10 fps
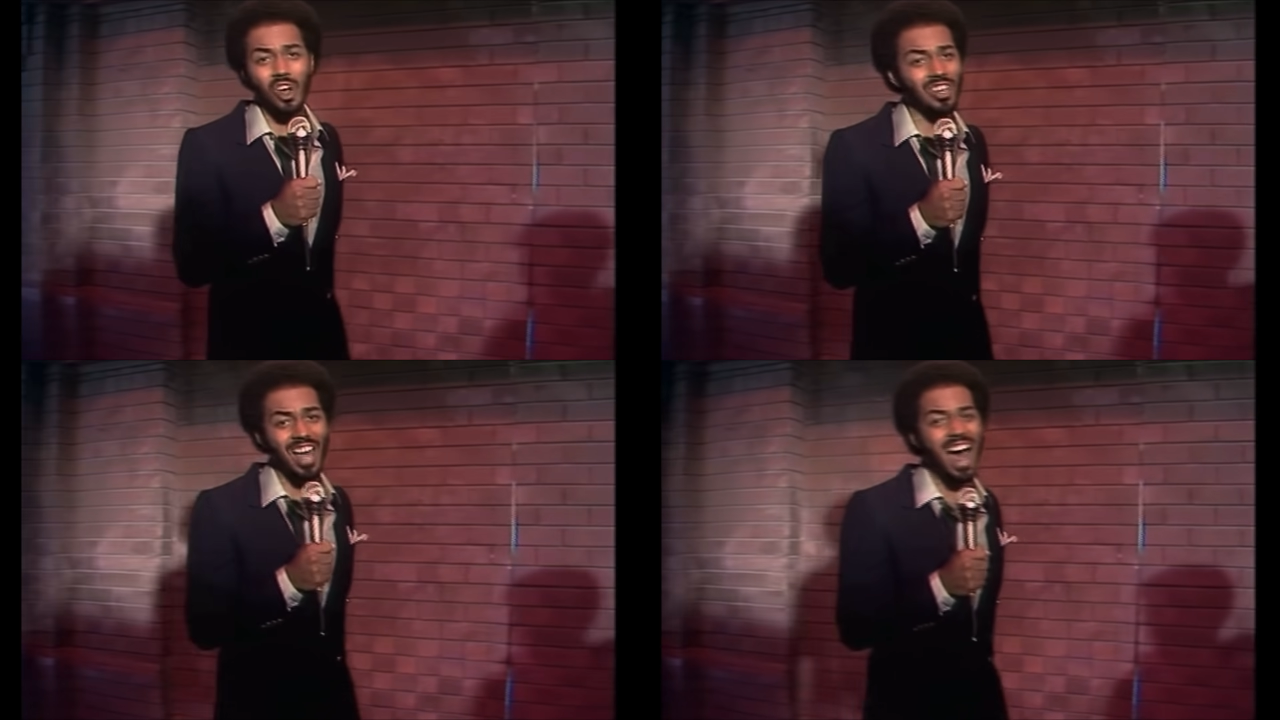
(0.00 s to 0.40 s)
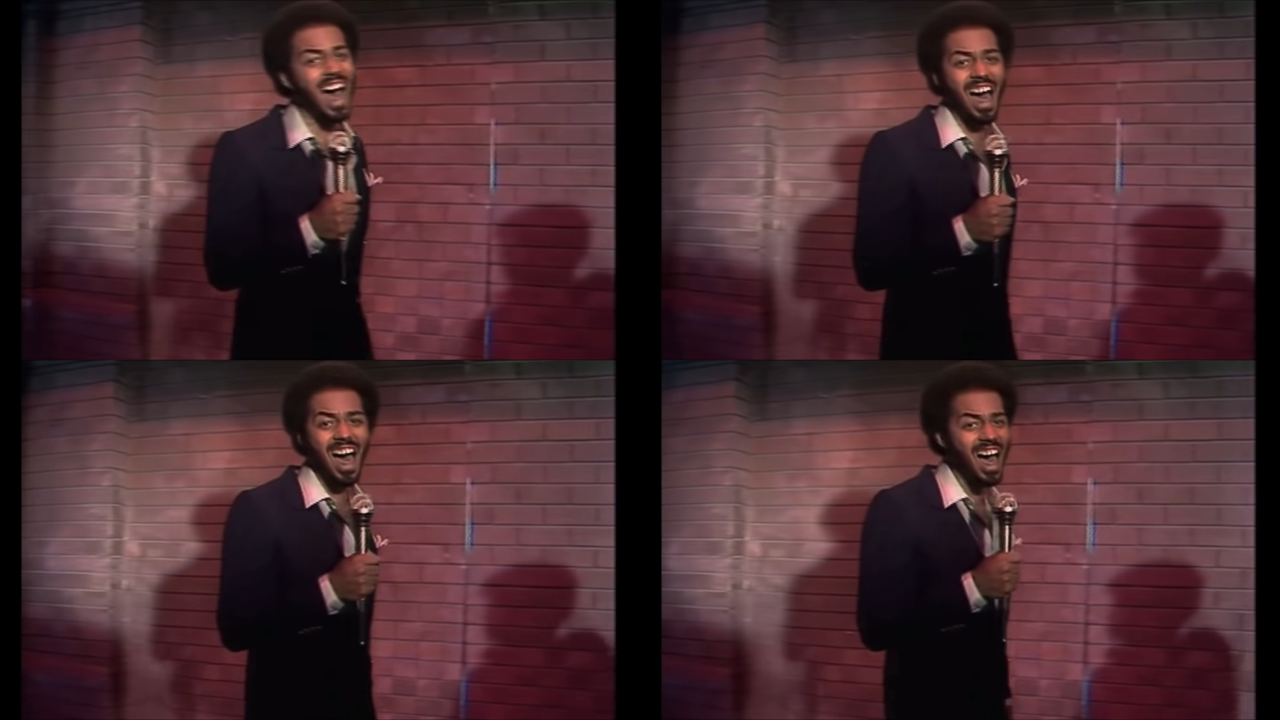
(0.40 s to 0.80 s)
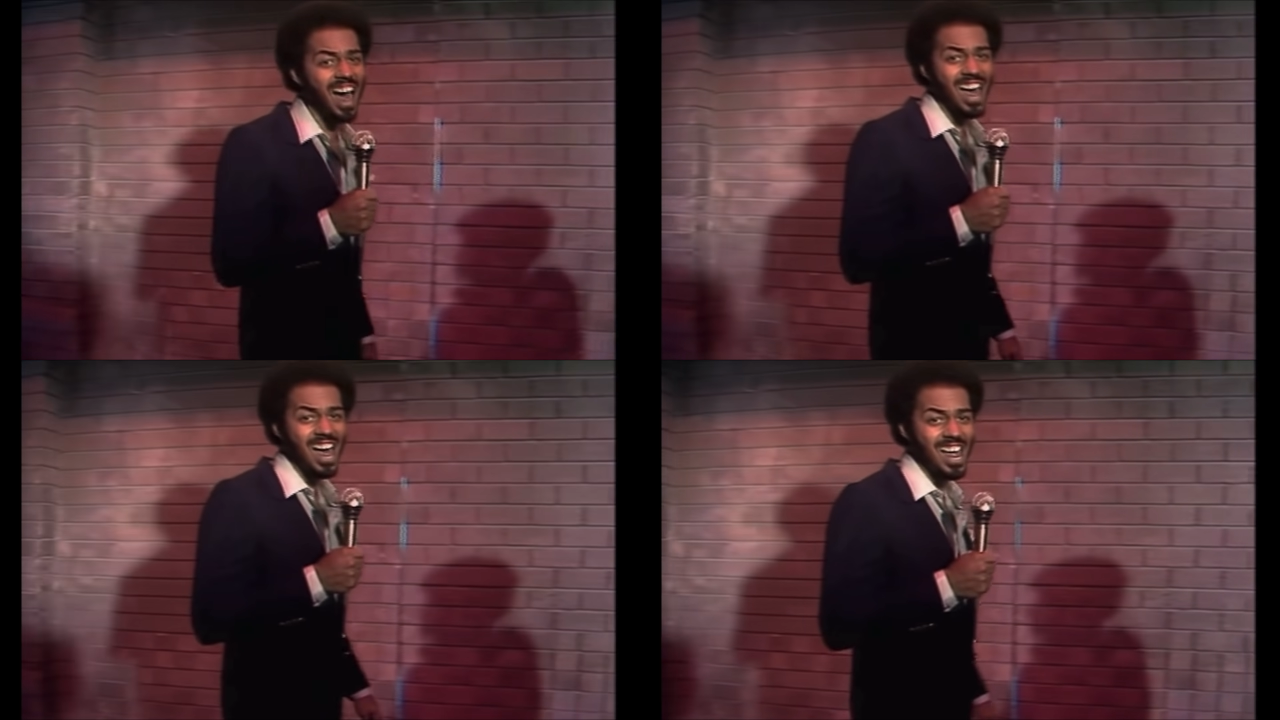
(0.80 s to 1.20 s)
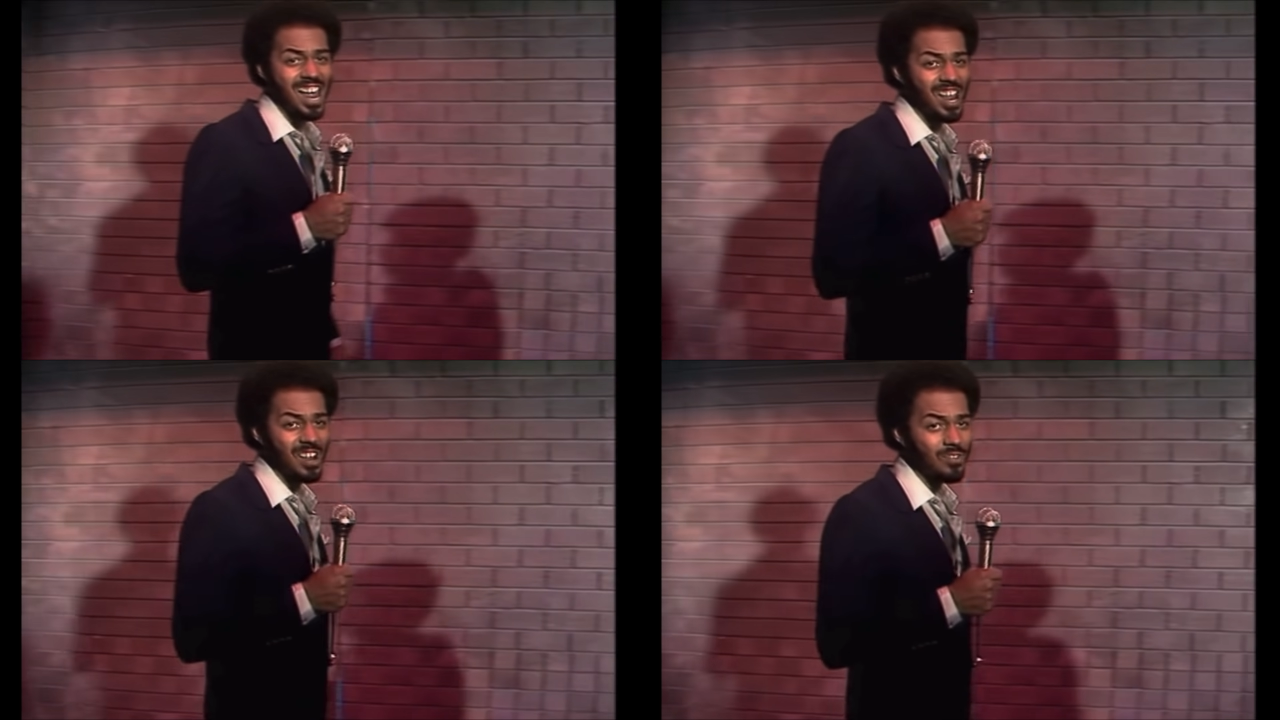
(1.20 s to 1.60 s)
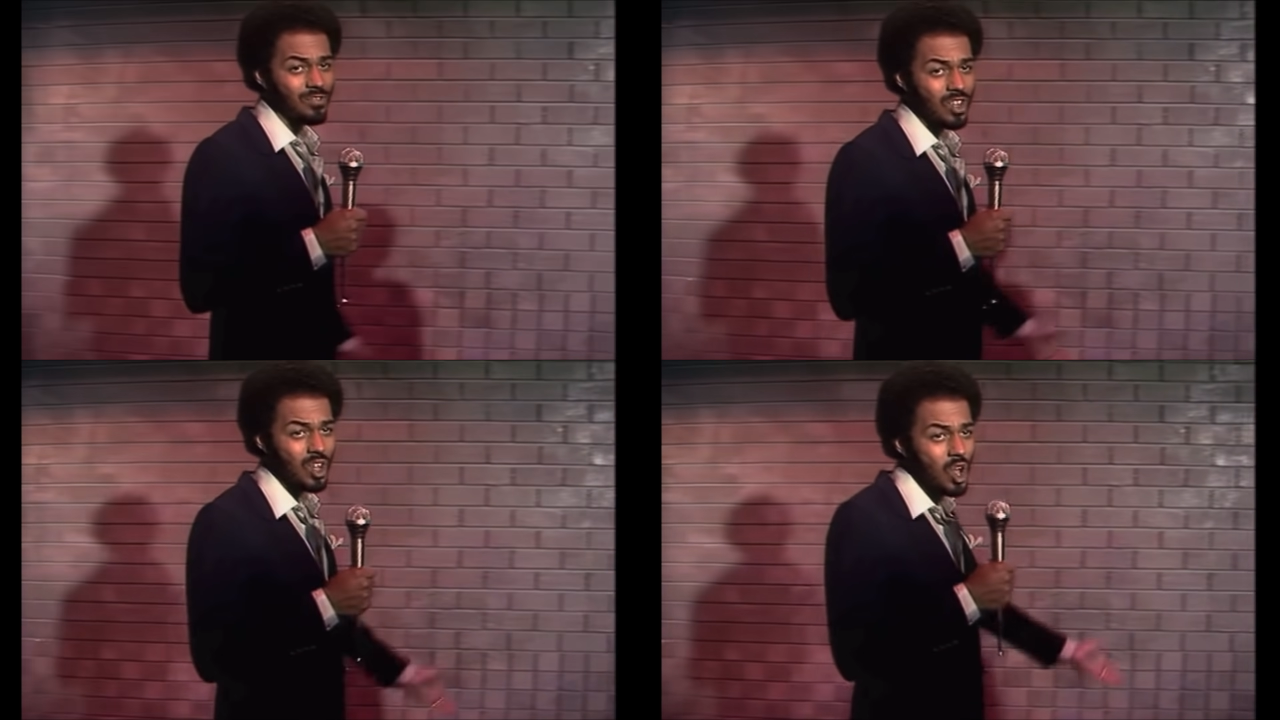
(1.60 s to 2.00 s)
voices just blended so
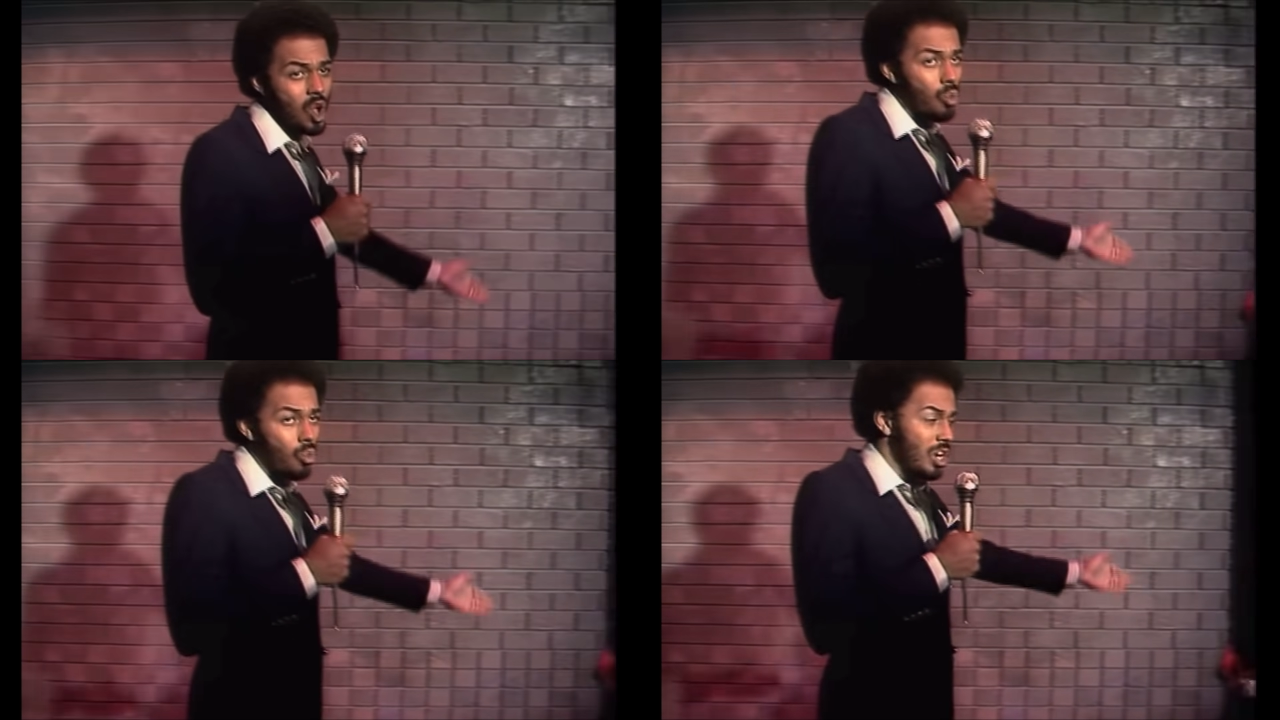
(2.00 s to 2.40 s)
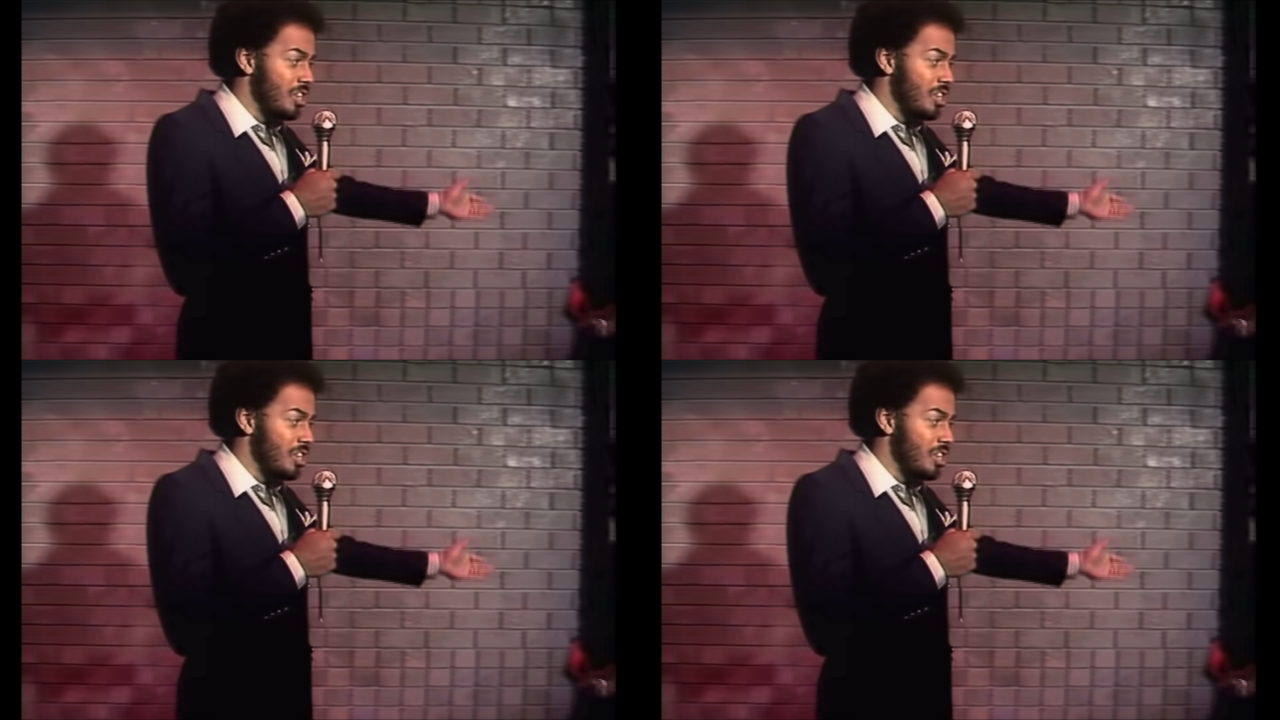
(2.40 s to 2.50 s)
good together,